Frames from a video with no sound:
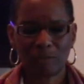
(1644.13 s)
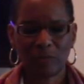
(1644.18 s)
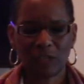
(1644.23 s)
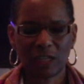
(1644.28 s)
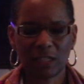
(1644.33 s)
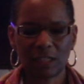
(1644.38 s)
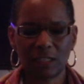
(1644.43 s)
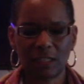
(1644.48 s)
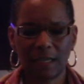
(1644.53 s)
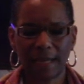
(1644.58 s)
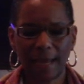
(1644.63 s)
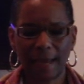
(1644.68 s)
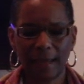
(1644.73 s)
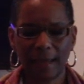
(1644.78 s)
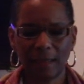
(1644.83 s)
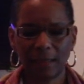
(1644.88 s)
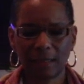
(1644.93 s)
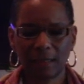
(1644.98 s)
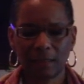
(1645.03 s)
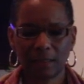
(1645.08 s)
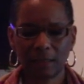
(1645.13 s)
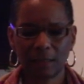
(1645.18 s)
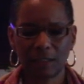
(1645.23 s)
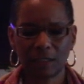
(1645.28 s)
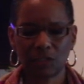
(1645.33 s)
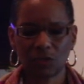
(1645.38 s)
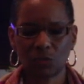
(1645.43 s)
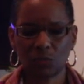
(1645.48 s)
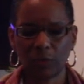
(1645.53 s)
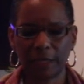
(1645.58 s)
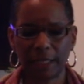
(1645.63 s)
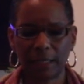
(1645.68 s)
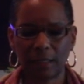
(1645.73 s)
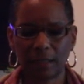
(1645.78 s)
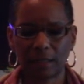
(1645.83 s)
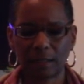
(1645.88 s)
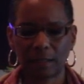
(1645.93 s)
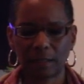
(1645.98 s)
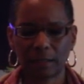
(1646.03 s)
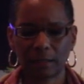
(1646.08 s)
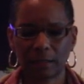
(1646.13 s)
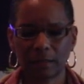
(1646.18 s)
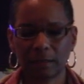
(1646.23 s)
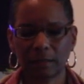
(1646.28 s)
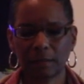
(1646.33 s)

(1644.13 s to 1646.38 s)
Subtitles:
this day, this week,